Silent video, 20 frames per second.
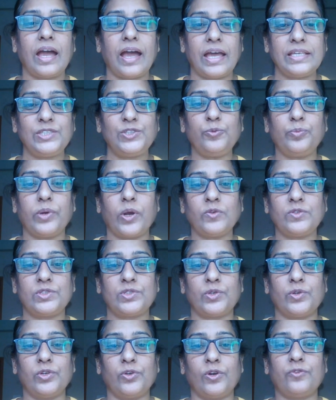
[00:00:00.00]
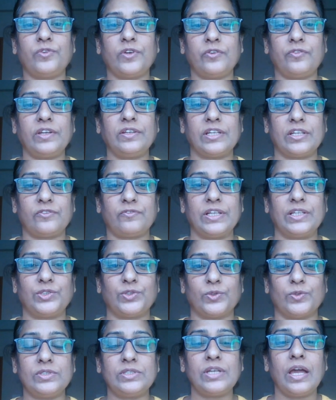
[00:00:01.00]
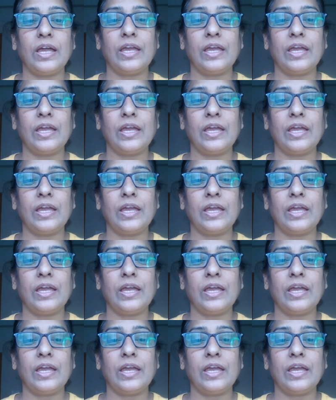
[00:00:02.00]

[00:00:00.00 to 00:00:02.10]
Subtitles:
As you browse through your favorite Netflix shows,